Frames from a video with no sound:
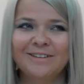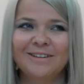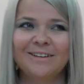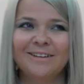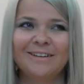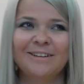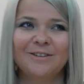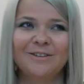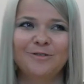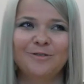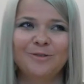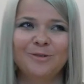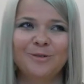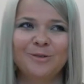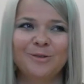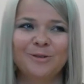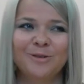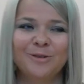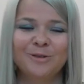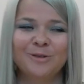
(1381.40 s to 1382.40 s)
and
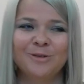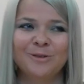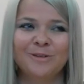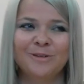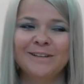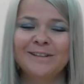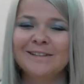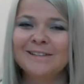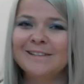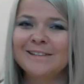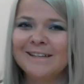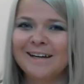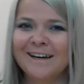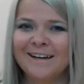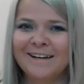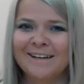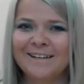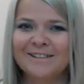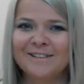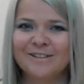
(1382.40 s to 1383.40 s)
for your
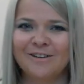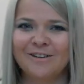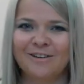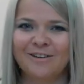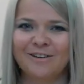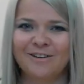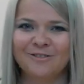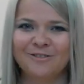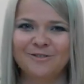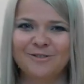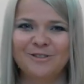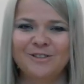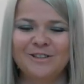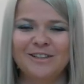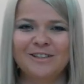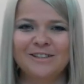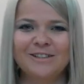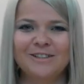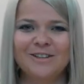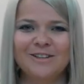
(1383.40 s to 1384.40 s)
insights of
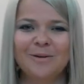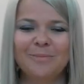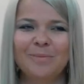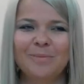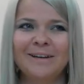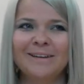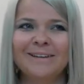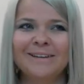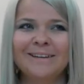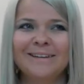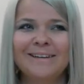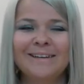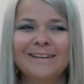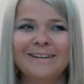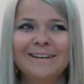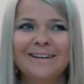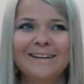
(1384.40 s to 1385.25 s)
today's topic.